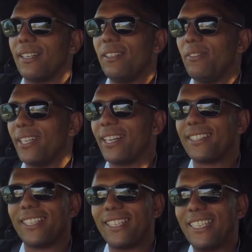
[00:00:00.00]
I don't know if you
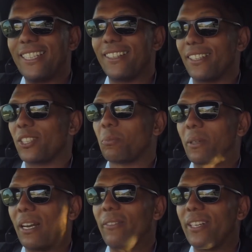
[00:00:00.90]
guys can hear this,
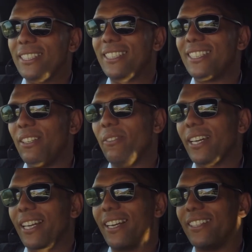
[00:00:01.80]
but I'm gonna see if
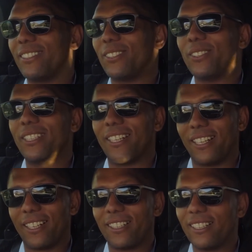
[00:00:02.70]
I can let you
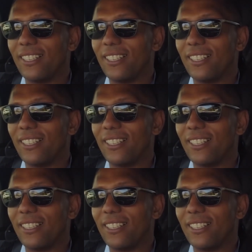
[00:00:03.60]
hear